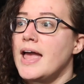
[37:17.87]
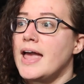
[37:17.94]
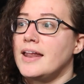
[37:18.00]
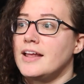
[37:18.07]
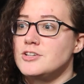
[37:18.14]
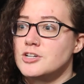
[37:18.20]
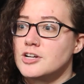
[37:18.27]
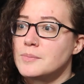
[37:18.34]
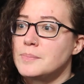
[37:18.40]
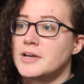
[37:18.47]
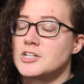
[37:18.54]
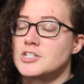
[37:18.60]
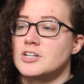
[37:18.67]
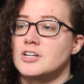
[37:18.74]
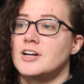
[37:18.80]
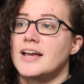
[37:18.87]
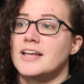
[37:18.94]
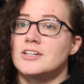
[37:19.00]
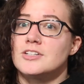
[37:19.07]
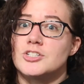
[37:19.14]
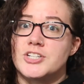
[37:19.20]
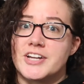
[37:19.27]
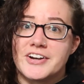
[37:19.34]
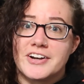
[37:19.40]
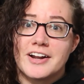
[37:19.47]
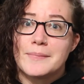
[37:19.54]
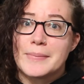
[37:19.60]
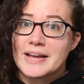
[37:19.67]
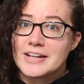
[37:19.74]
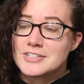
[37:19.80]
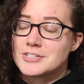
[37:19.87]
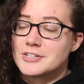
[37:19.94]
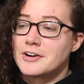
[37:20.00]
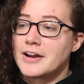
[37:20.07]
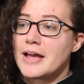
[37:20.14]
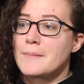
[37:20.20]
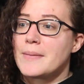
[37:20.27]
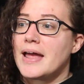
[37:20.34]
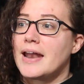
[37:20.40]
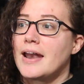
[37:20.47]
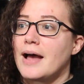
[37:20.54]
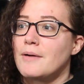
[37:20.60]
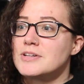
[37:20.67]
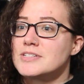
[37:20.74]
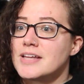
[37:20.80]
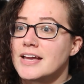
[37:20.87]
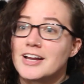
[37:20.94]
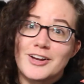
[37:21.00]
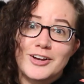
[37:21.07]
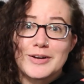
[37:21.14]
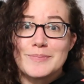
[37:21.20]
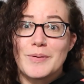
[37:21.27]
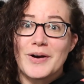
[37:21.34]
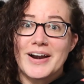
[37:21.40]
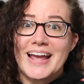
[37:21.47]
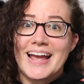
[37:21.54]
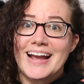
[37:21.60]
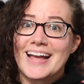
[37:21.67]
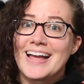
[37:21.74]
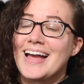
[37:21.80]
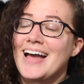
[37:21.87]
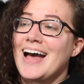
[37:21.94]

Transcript: and I took a picture and shared it on my Instagram, and I was like, good morning.